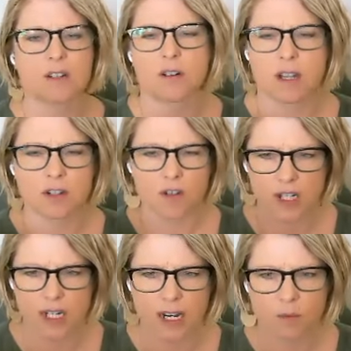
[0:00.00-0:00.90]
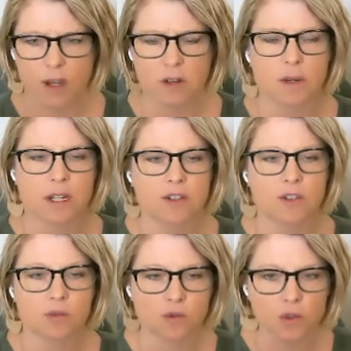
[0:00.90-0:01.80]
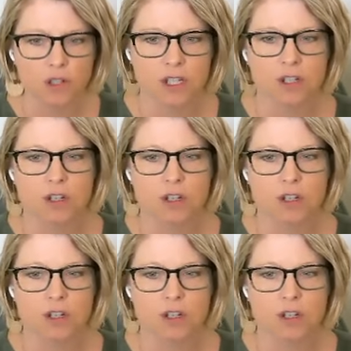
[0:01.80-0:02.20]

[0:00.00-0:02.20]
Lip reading: You don't understand why they're being so cruel to